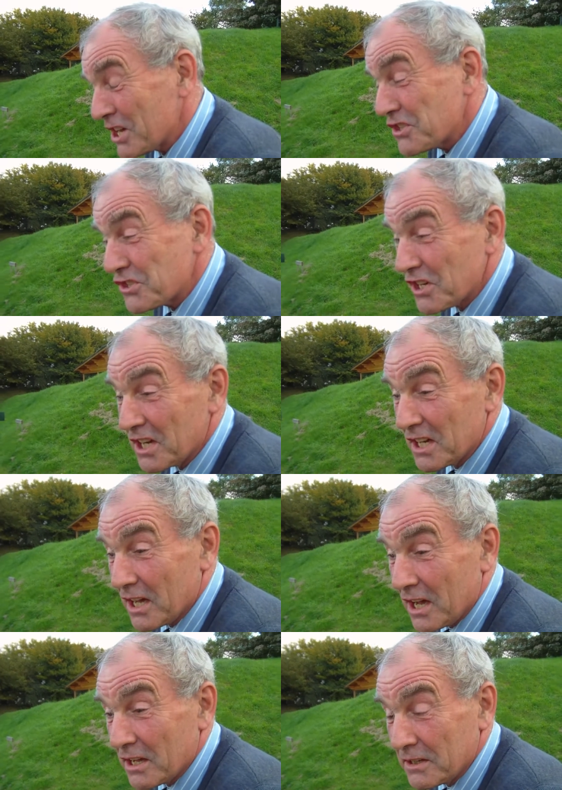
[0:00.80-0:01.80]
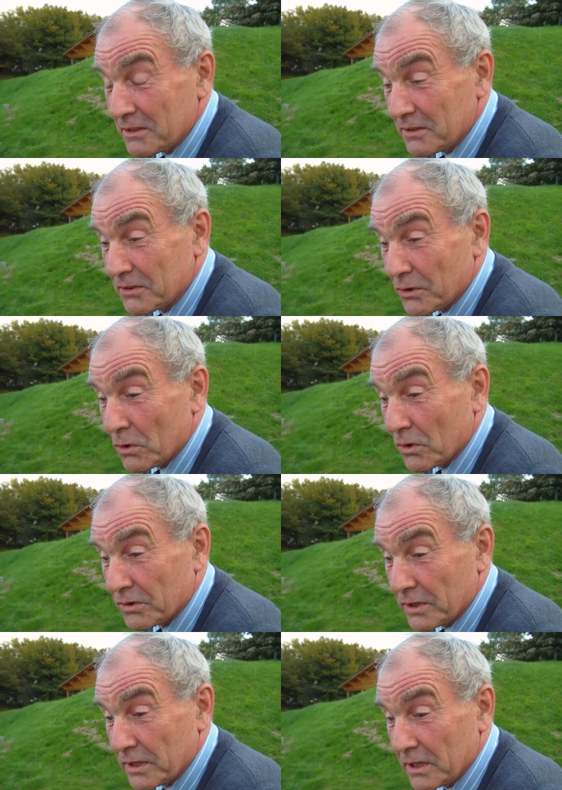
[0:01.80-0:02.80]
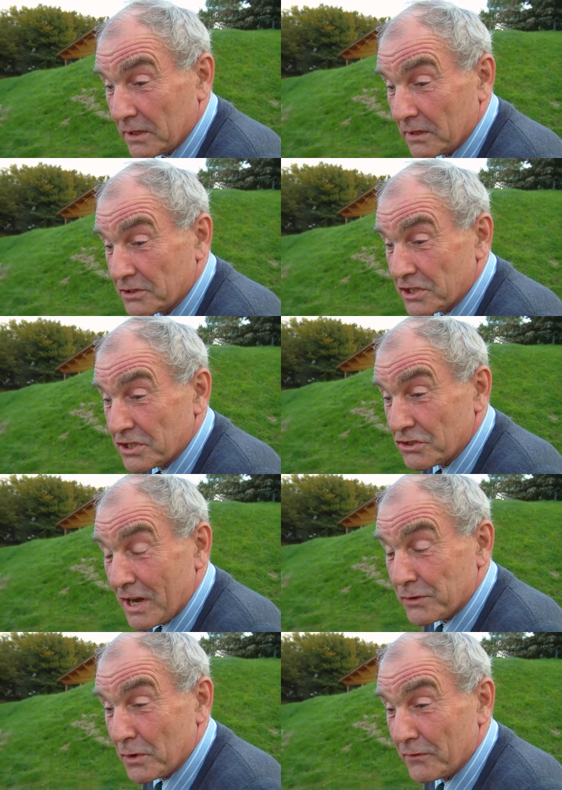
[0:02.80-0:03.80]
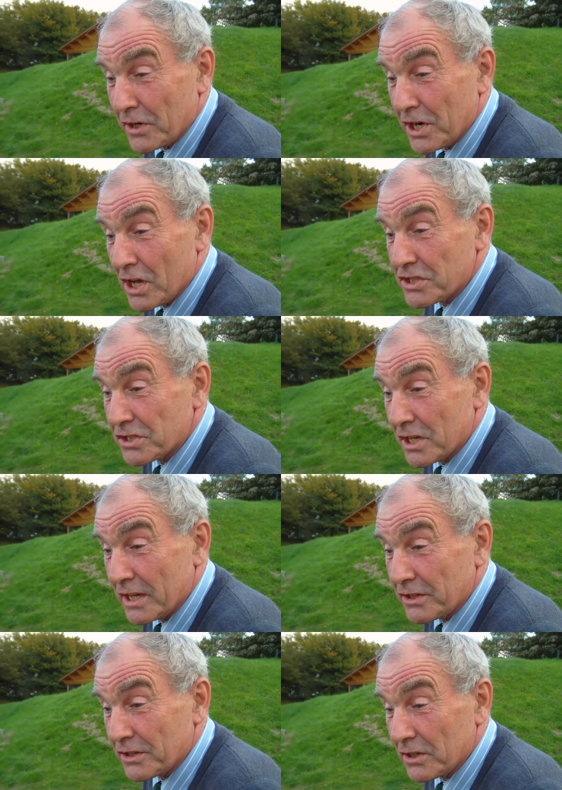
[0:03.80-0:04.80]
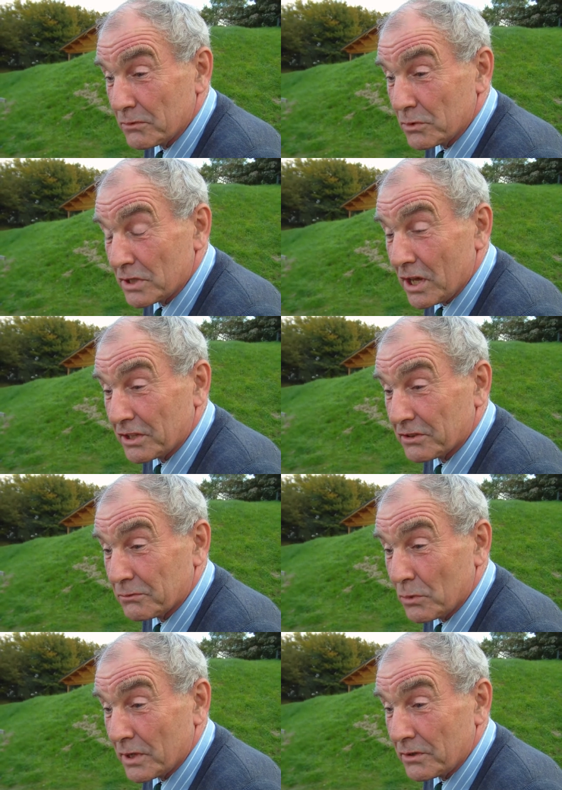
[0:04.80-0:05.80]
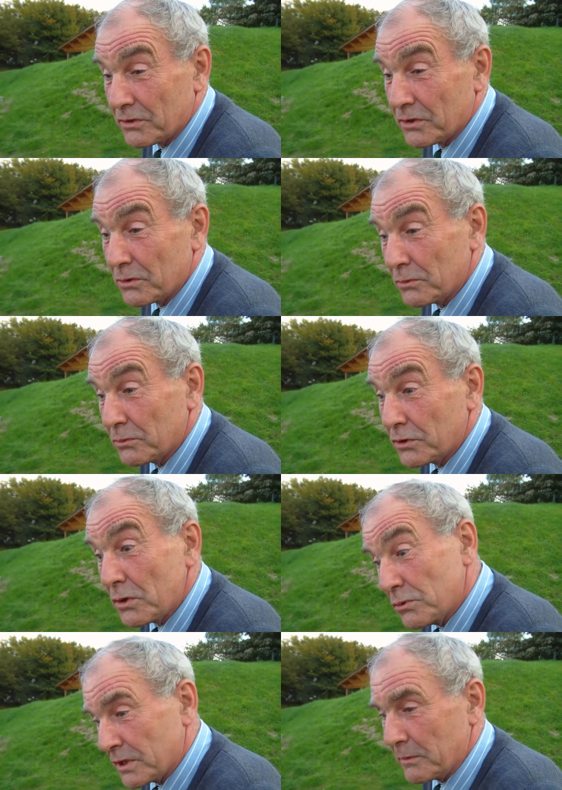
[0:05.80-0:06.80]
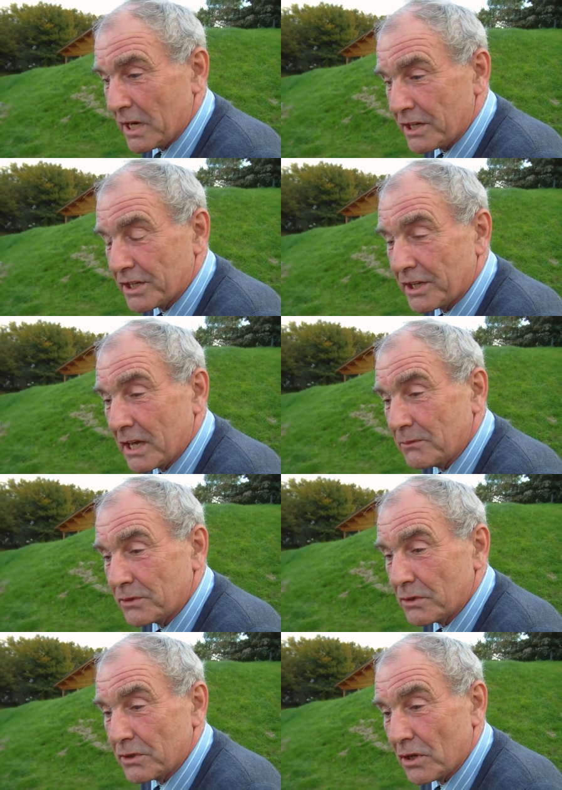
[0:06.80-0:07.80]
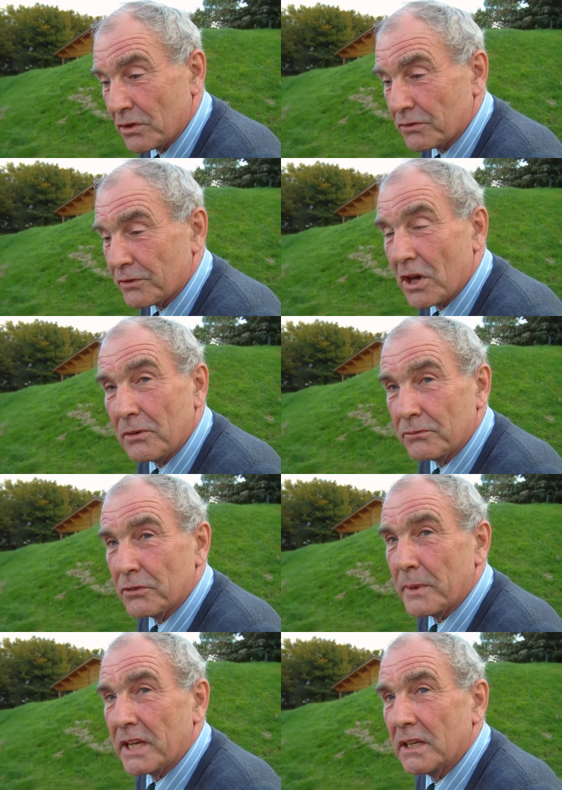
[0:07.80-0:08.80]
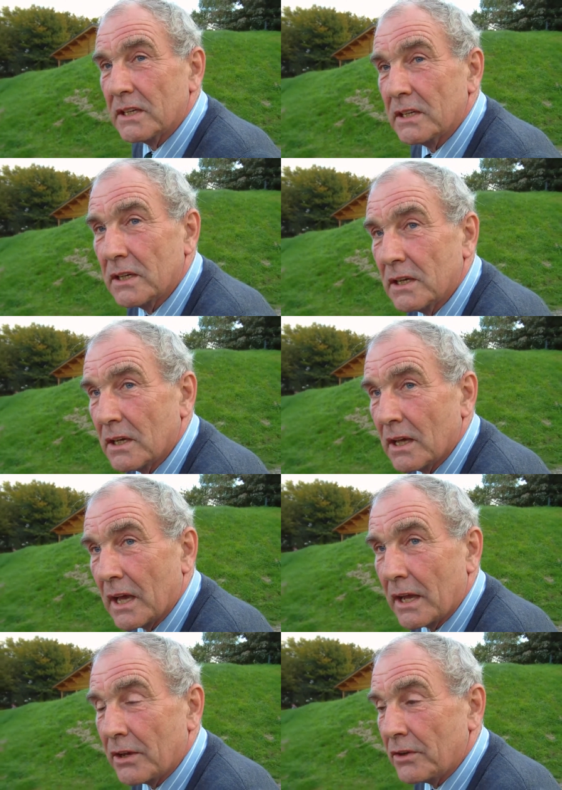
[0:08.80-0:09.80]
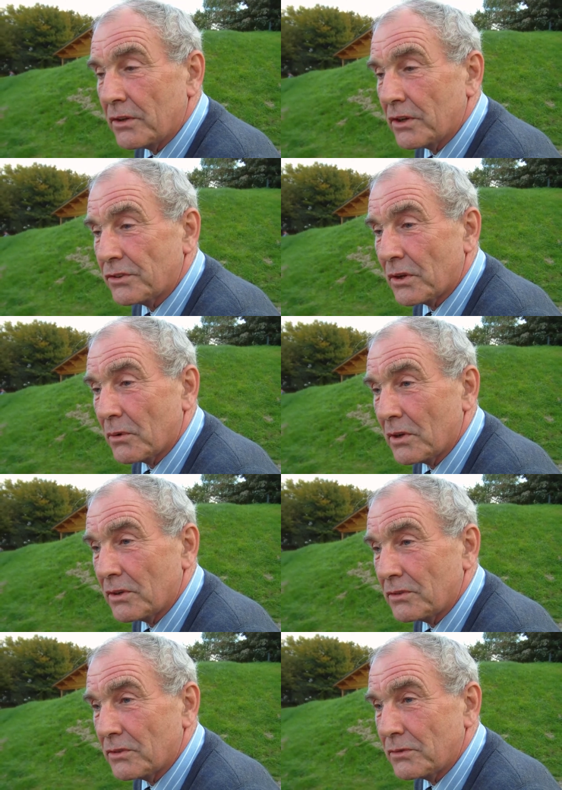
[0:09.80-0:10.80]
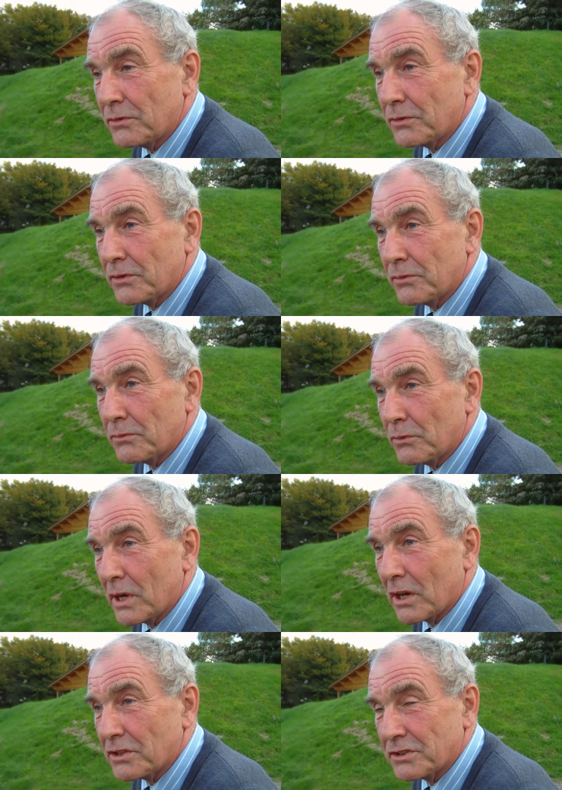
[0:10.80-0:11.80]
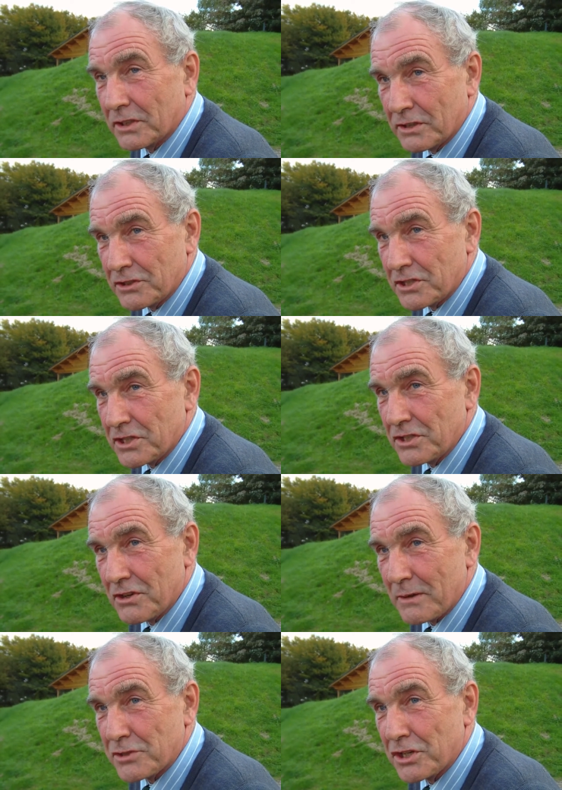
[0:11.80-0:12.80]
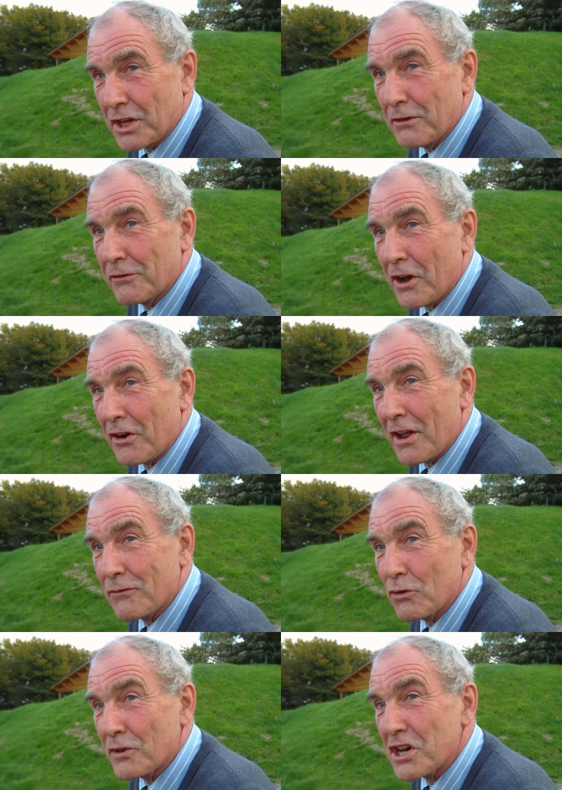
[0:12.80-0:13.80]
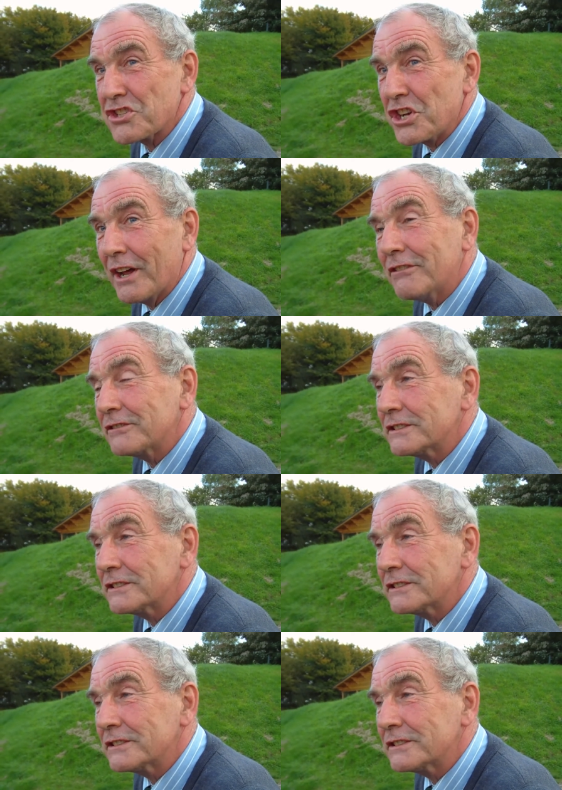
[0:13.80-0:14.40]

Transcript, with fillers: Because uh, I thought that the existing traps weren't very nice, and I would like one to do simulated game shooting on the farm for me. Right. And uh, so I realised that existing traps didn't go far enough or fast enough.